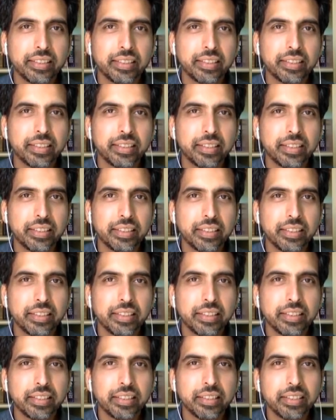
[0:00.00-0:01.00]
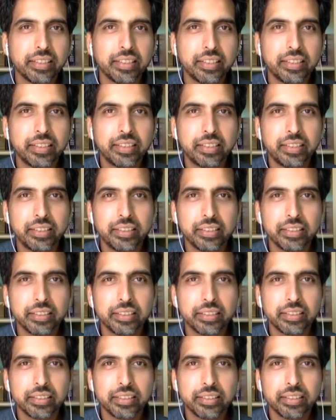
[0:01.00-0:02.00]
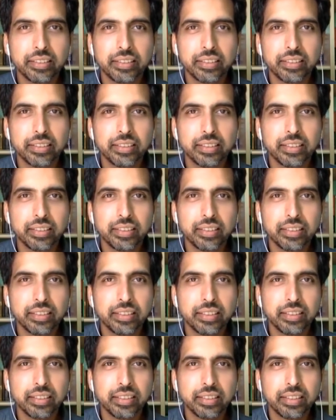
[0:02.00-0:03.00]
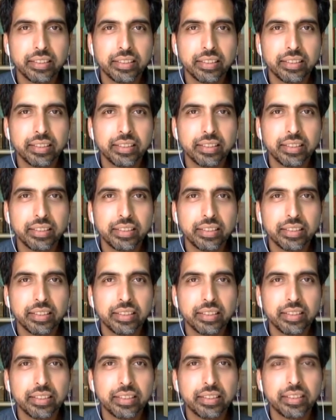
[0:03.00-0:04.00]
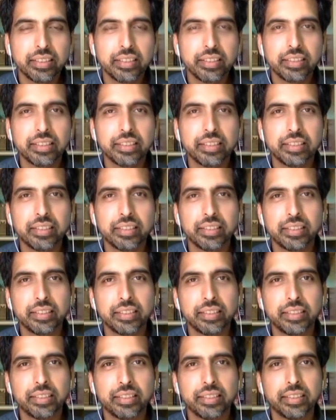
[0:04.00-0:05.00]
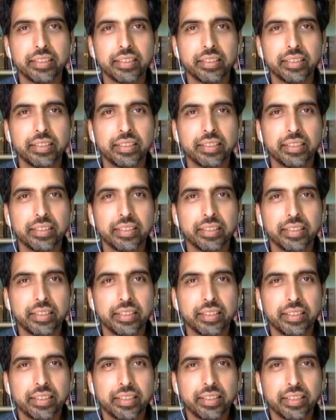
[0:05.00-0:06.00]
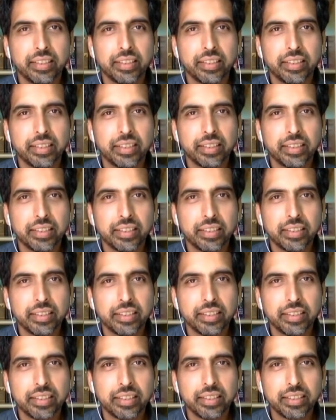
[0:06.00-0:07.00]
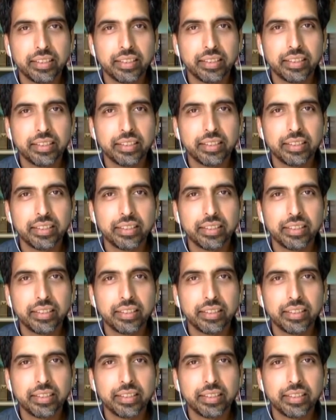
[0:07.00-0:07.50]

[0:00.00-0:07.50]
[no speech]